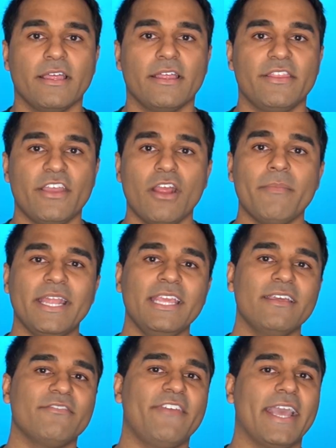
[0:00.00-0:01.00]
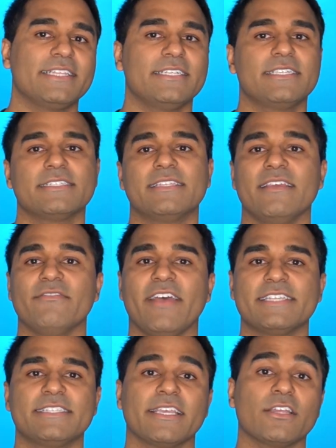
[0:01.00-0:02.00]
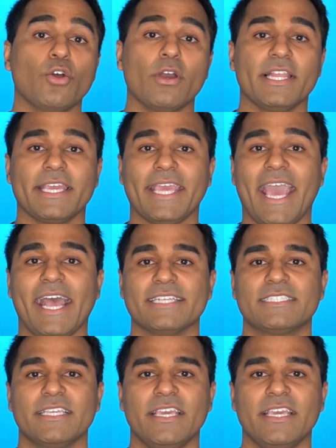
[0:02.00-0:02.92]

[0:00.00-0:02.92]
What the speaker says: There are many advantages to investing in oil and gas.